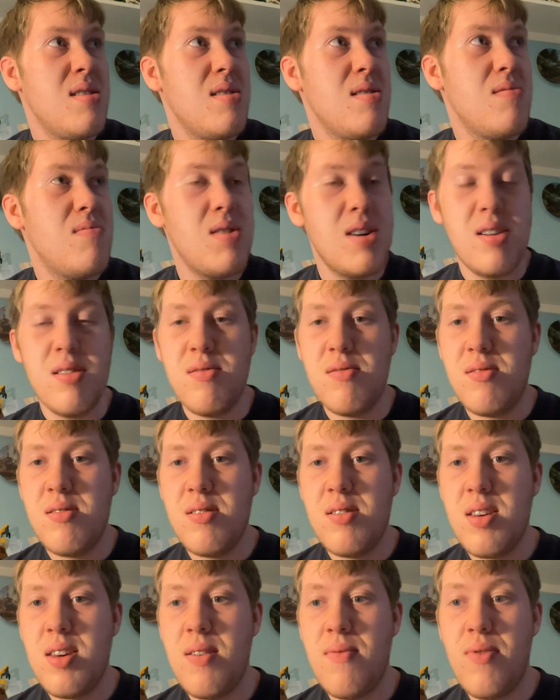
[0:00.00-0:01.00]
well,
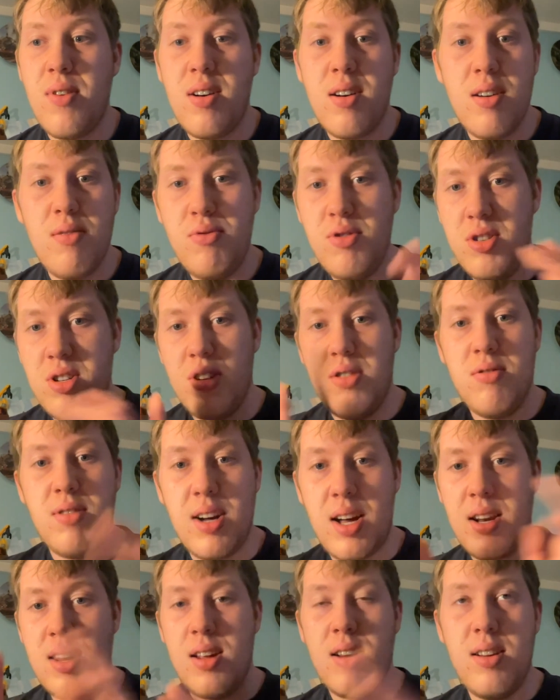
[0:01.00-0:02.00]
if I would do
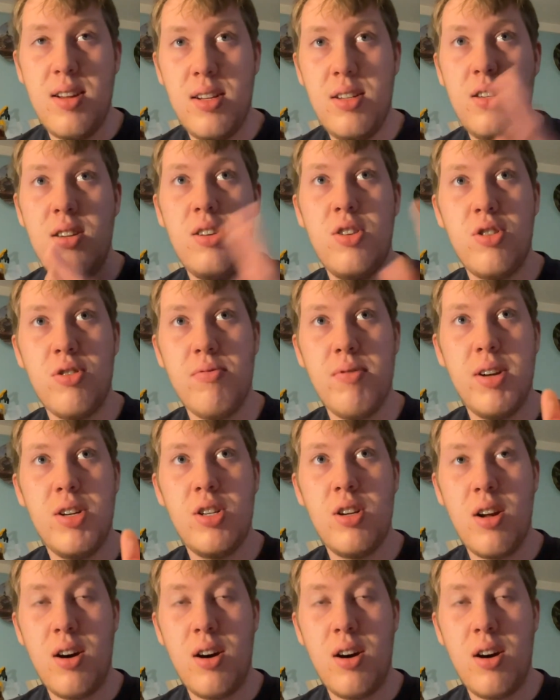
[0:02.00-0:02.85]
that in this situation,